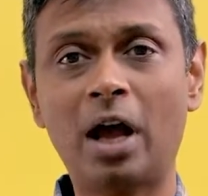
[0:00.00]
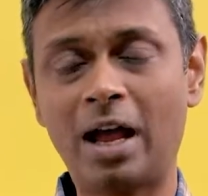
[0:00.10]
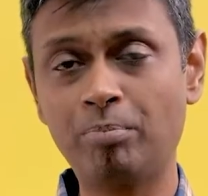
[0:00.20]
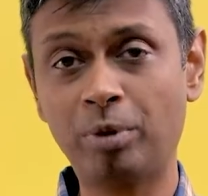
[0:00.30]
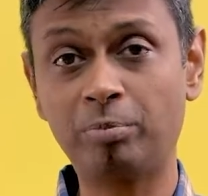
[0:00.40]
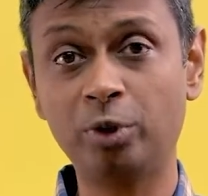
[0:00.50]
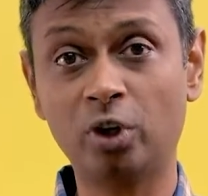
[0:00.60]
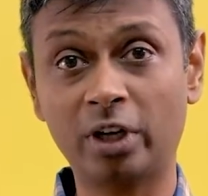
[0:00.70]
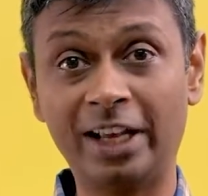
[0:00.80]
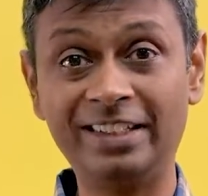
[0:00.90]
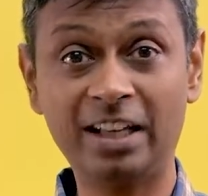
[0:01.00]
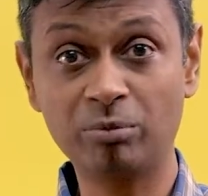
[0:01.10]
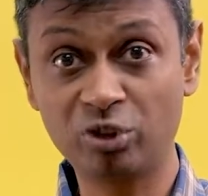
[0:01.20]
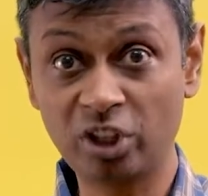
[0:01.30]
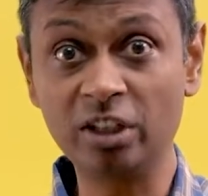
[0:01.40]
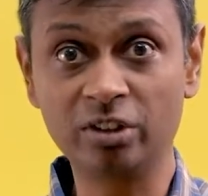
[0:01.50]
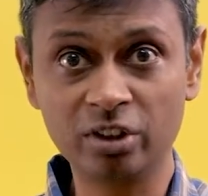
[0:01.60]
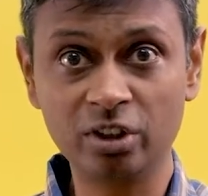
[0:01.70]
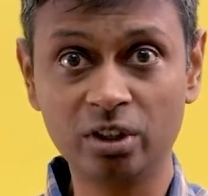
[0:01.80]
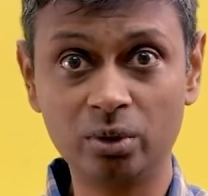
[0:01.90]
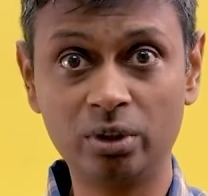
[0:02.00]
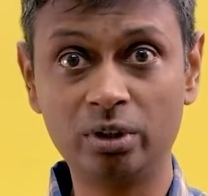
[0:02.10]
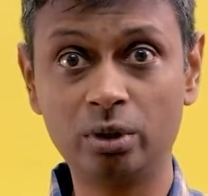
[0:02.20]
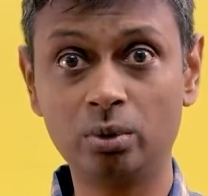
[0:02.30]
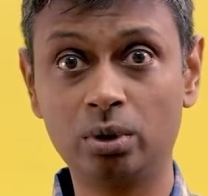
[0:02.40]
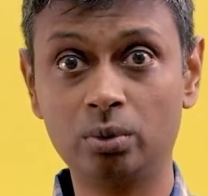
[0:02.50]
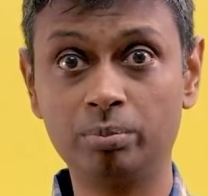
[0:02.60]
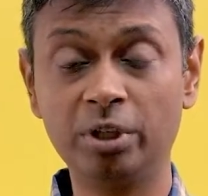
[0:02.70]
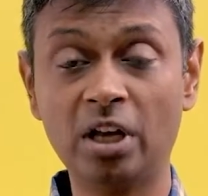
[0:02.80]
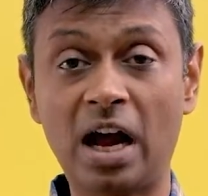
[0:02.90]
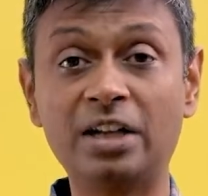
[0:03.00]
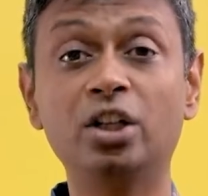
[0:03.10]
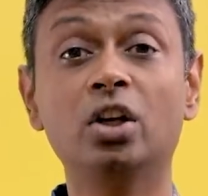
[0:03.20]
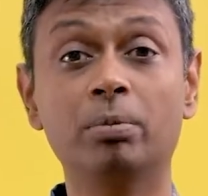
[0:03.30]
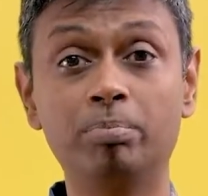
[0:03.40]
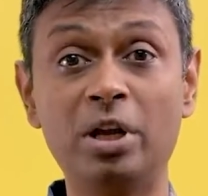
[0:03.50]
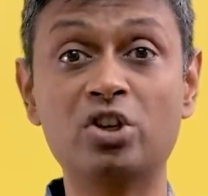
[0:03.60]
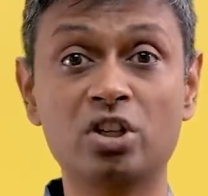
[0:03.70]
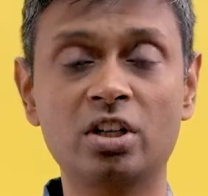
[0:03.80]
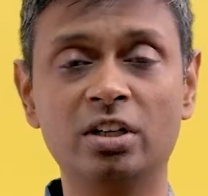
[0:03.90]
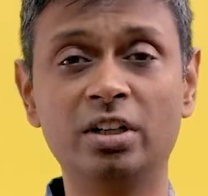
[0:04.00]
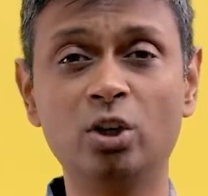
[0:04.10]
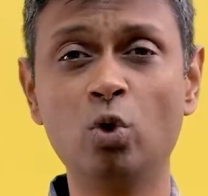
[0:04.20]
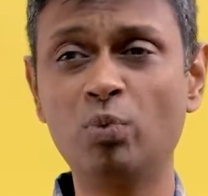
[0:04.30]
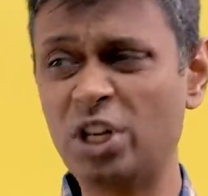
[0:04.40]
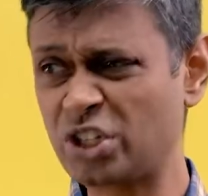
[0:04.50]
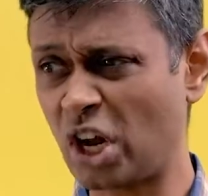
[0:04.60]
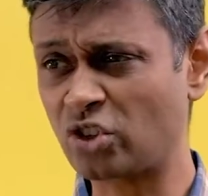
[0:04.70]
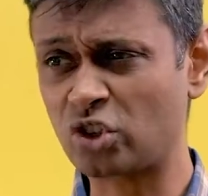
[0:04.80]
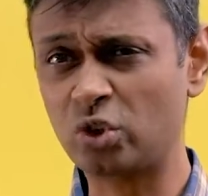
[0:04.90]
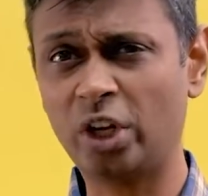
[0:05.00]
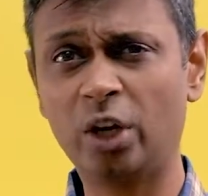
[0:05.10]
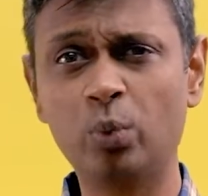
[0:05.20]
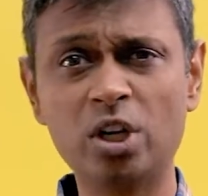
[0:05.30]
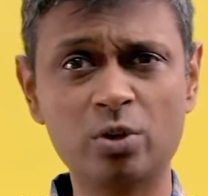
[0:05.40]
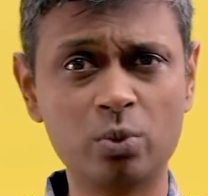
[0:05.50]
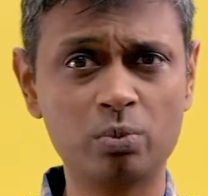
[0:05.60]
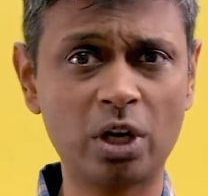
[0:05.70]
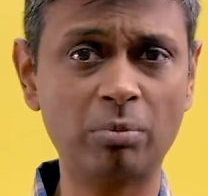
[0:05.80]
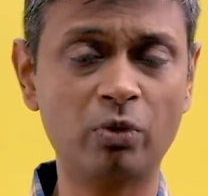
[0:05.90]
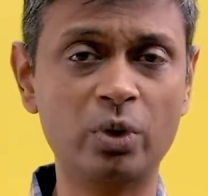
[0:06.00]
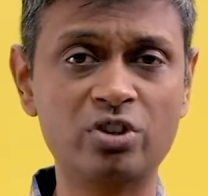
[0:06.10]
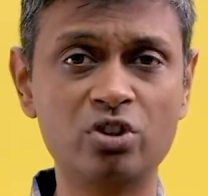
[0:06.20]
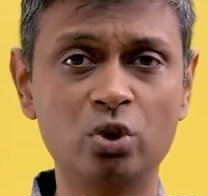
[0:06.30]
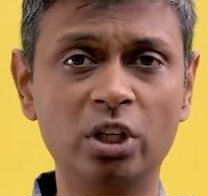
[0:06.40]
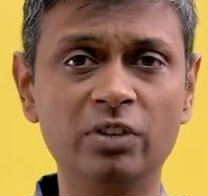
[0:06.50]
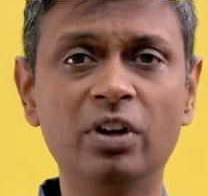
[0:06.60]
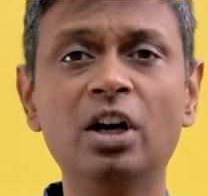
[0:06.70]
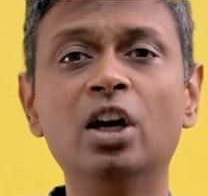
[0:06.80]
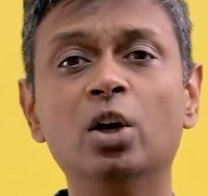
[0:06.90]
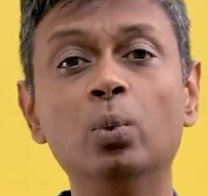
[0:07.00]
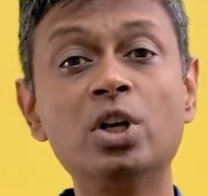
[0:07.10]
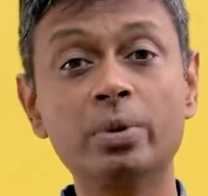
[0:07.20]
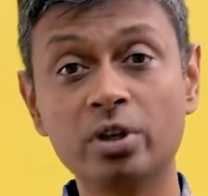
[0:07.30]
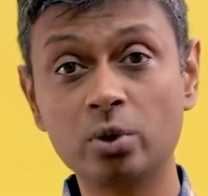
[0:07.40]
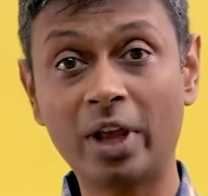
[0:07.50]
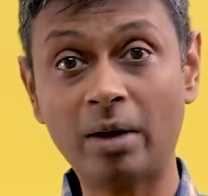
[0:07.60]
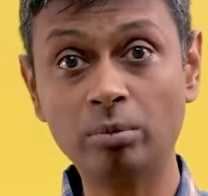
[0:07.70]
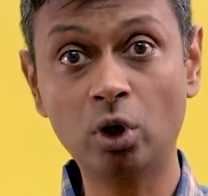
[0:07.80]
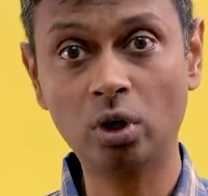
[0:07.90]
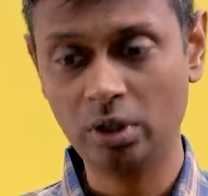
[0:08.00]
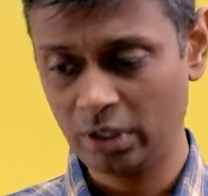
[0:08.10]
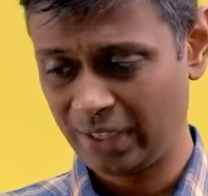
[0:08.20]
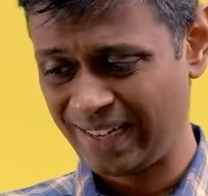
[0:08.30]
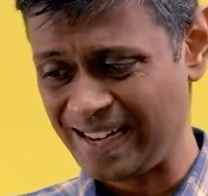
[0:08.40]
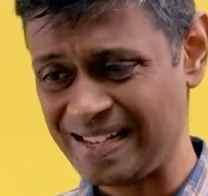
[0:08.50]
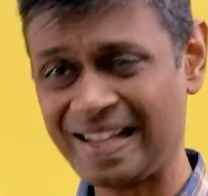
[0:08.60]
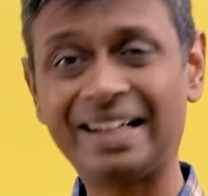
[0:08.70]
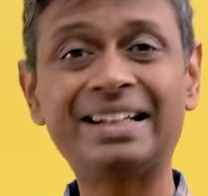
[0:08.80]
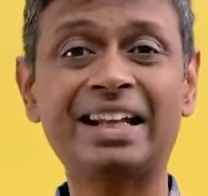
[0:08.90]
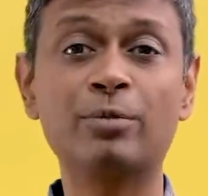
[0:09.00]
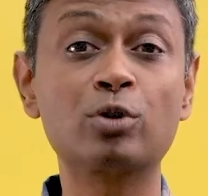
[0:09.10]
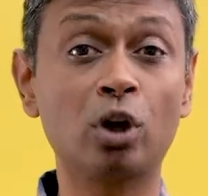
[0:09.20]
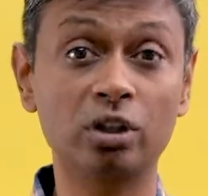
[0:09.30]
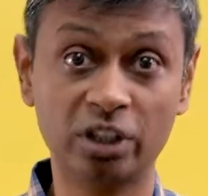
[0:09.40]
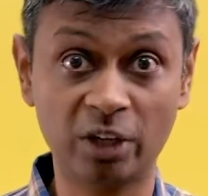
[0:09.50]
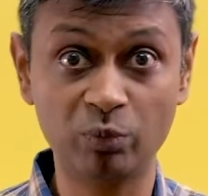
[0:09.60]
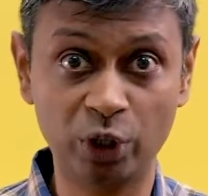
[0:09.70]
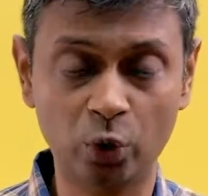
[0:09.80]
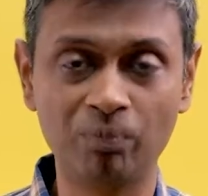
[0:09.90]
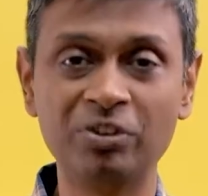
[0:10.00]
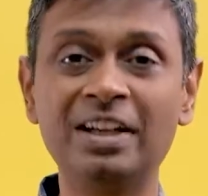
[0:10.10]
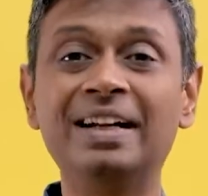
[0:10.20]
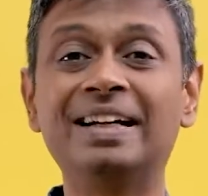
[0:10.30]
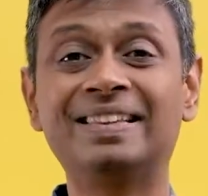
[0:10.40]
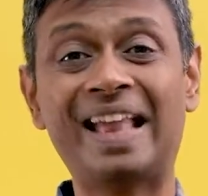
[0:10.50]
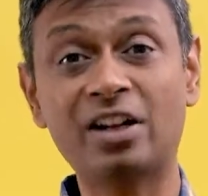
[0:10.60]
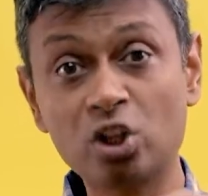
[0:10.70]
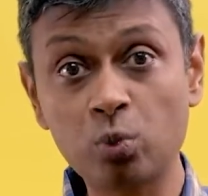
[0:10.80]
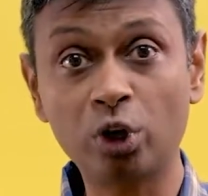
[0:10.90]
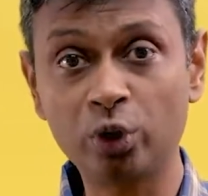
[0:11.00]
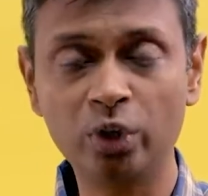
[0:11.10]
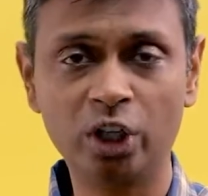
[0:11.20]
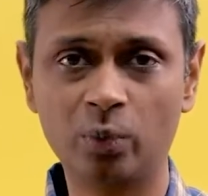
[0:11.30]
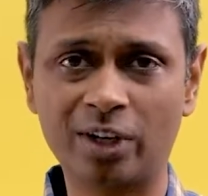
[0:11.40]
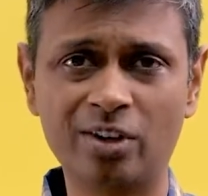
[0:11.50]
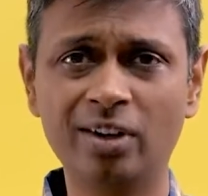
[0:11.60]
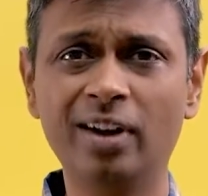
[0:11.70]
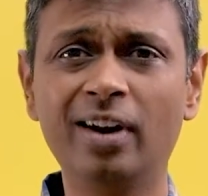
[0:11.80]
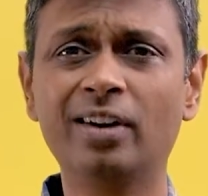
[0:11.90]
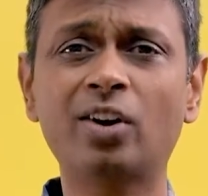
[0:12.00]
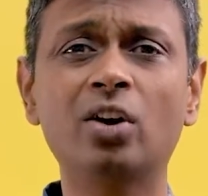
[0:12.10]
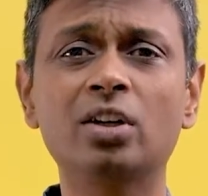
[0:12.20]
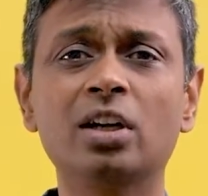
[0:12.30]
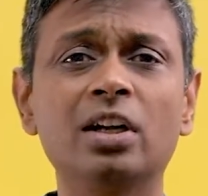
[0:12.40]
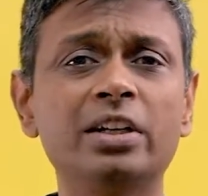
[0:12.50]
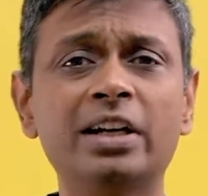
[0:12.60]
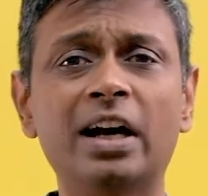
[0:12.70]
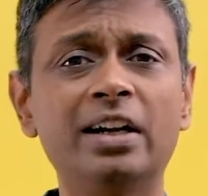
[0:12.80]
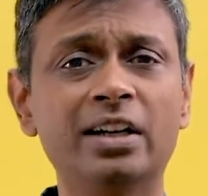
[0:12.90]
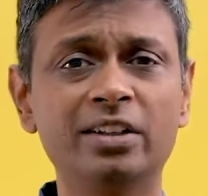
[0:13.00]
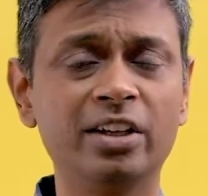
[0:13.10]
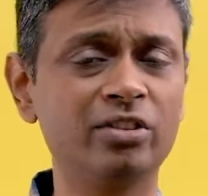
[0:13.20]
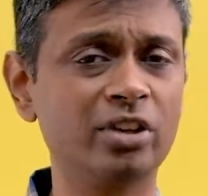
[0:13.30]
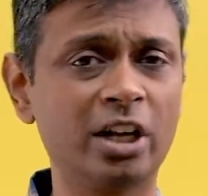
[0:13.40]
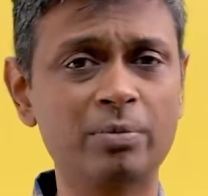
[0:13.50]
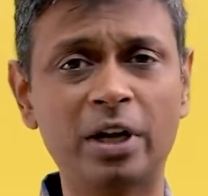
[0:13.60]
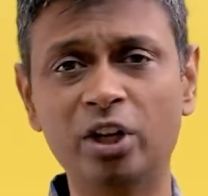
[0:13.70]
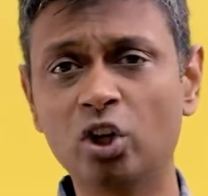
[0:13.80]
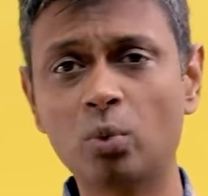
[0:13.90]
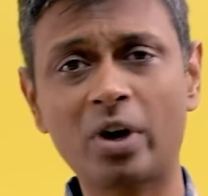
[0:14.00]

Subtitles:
amp up your exam skills to be at your best and know which chances to take, which type of questions to leave, which one to gamble on in that time slot, time window. That is what you need to work on, not on learning 100 things or expanding your